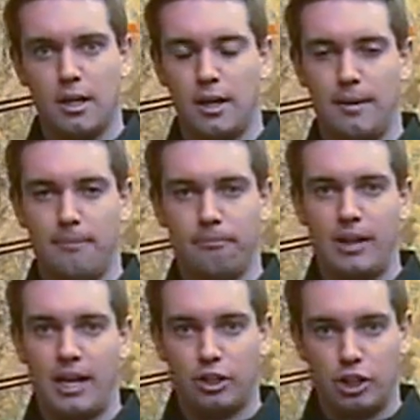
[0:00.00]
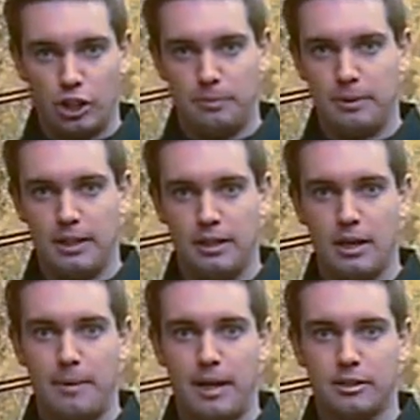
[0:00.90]
That could be
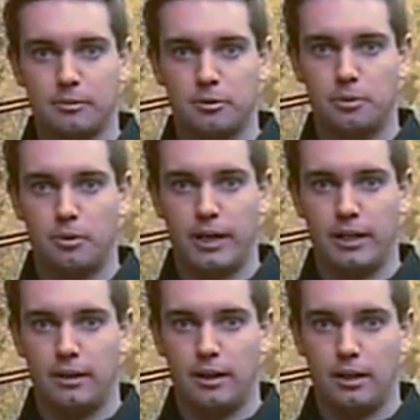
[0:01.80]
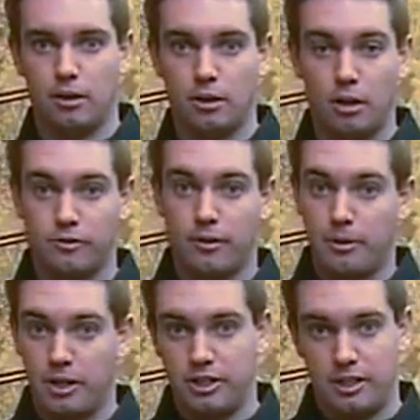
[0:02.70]
a possible point that could cause
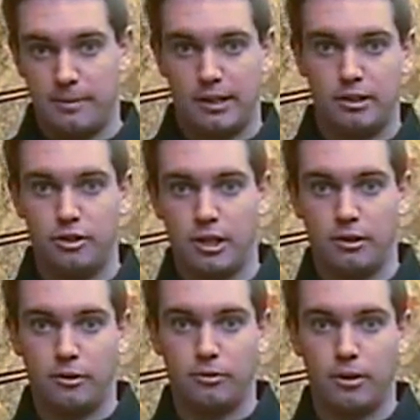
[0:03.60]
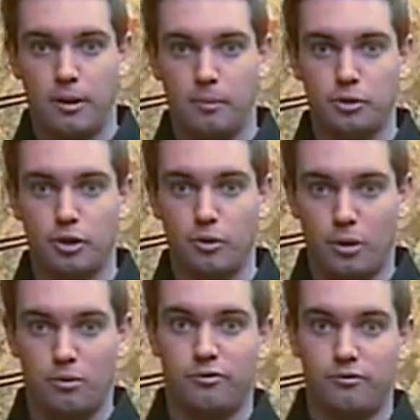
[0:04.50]
vibration to get back to your gyro. So you
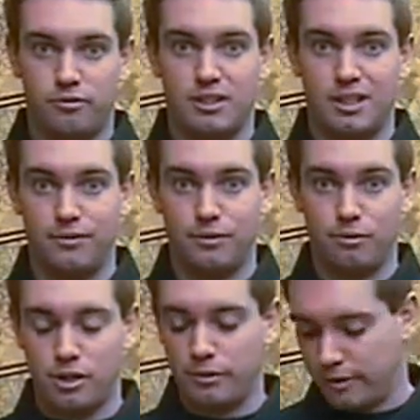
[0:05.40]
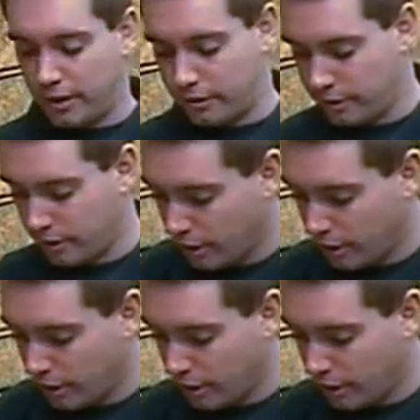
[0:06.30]
want stiff and rigid fins.